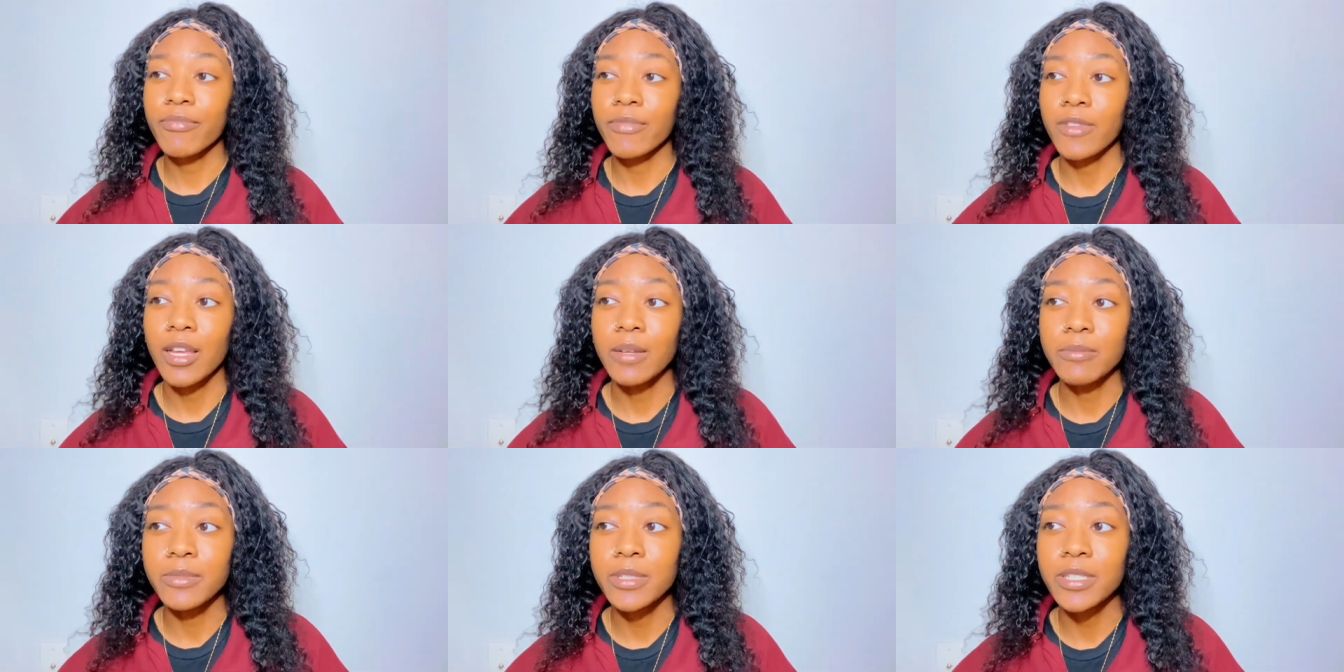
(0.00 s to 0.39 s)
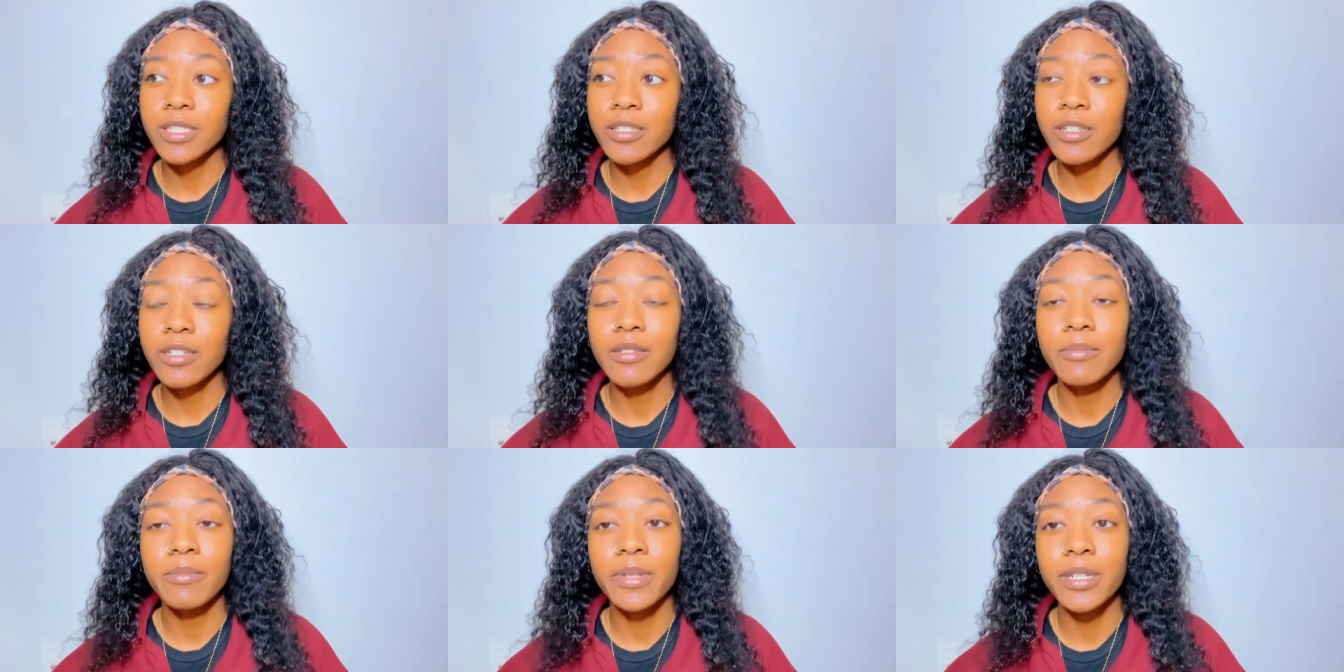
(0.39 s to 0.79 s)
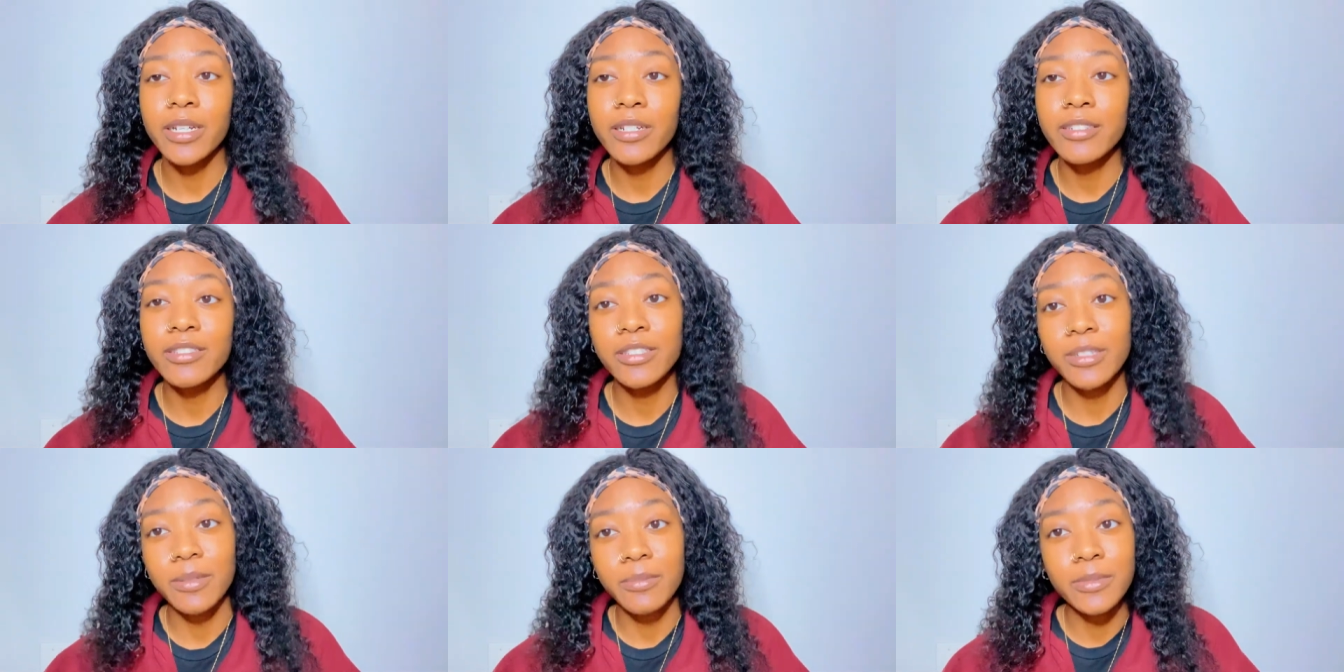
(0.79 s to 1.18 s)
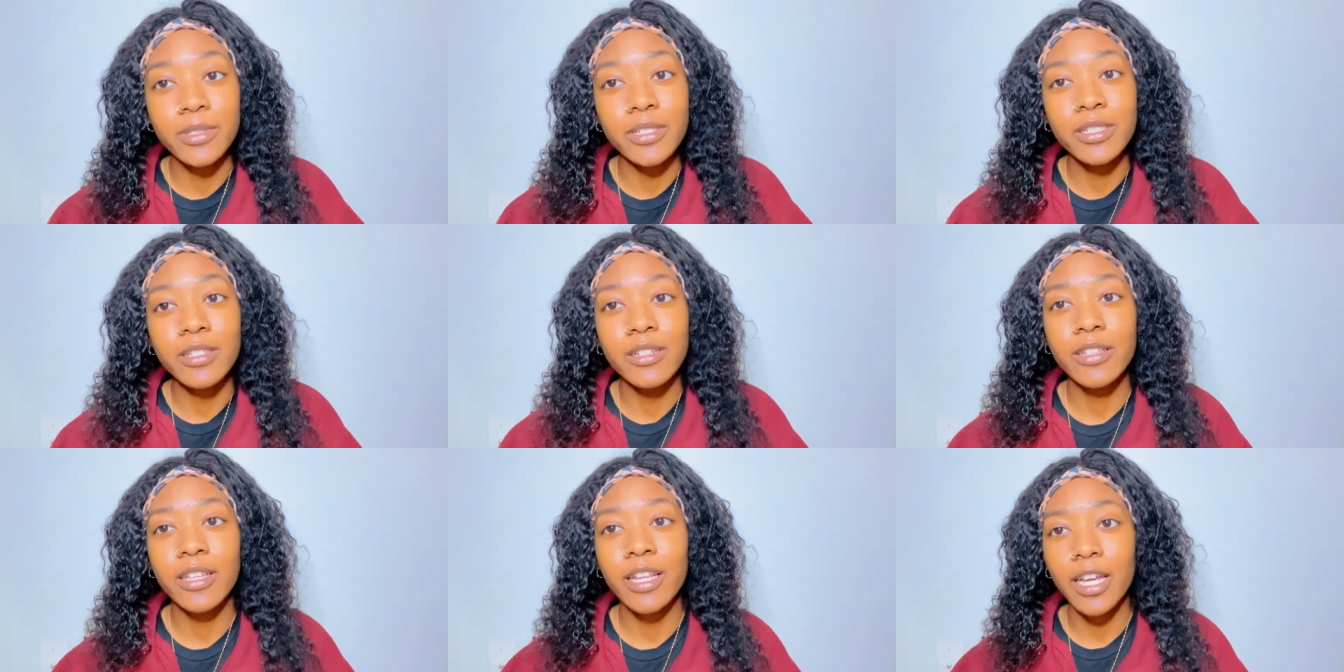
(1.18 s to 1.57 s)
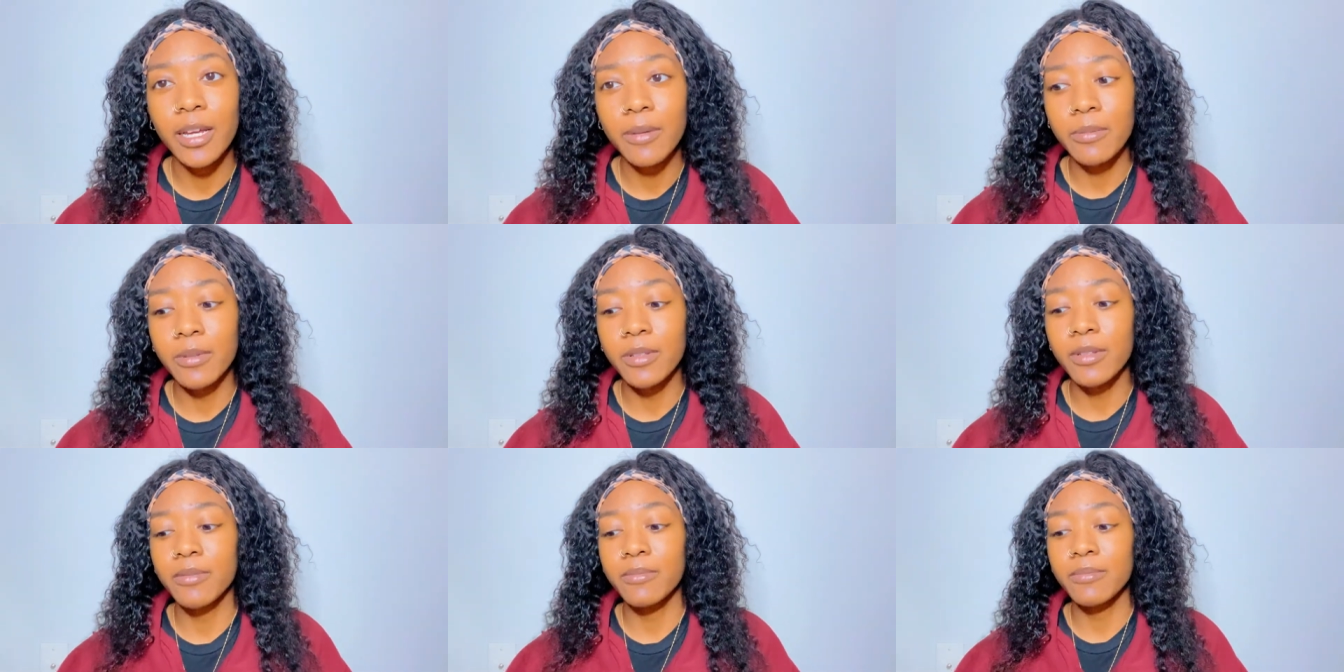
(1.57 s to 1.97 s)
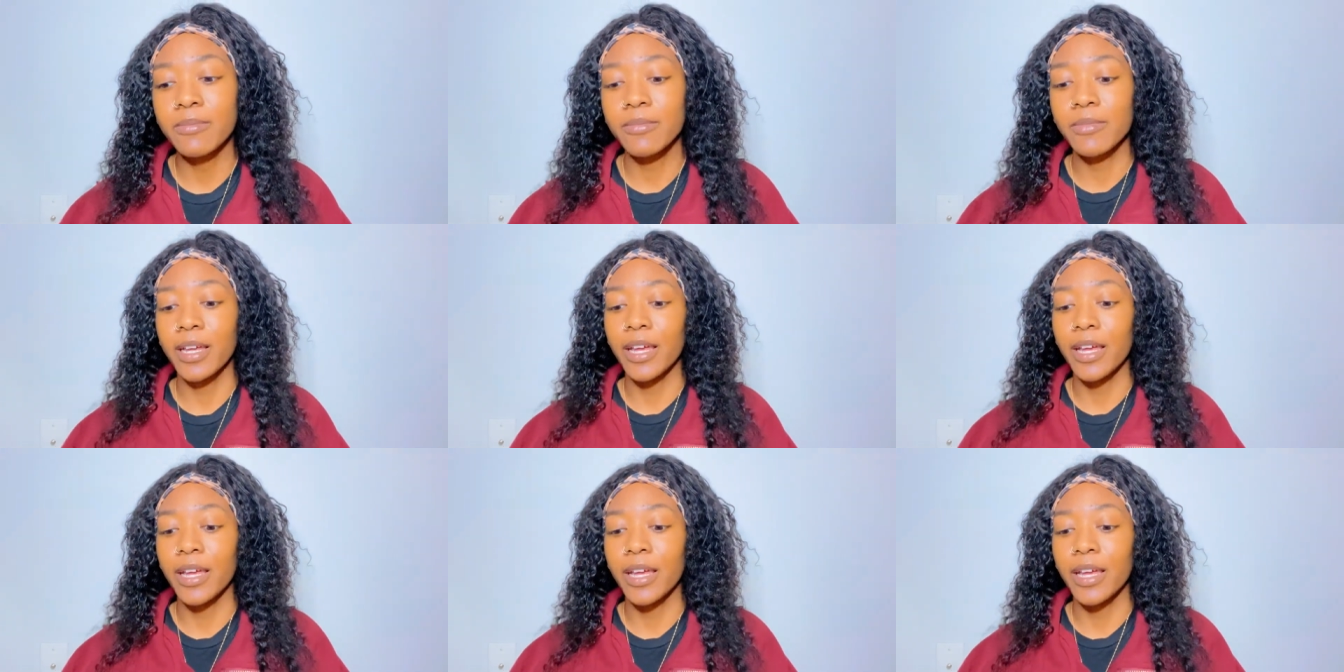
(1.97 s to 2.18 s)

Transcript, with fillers: I'm just gonna be here I'm just gonna help them.